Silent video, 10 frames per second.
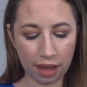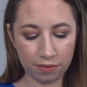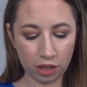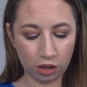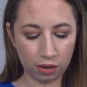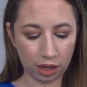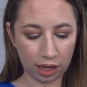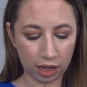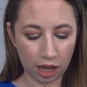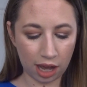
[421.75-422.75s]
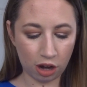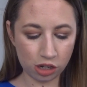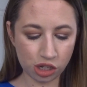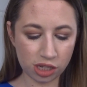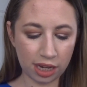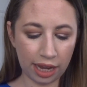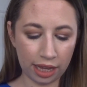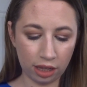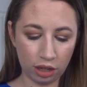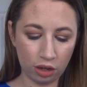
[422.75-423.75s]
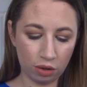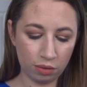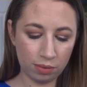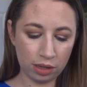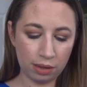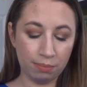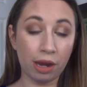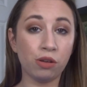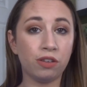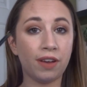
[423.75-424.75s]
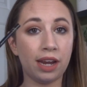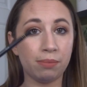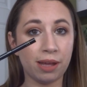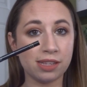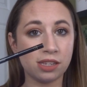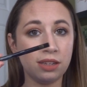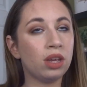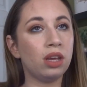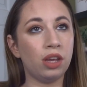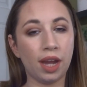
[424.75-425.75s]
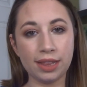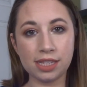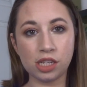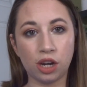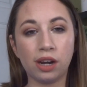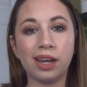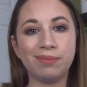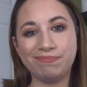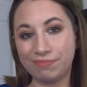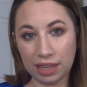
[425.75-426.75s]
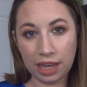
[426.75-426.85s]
have the uh, Arches and Haloes Micro Defining Pencil. You can get this at Target.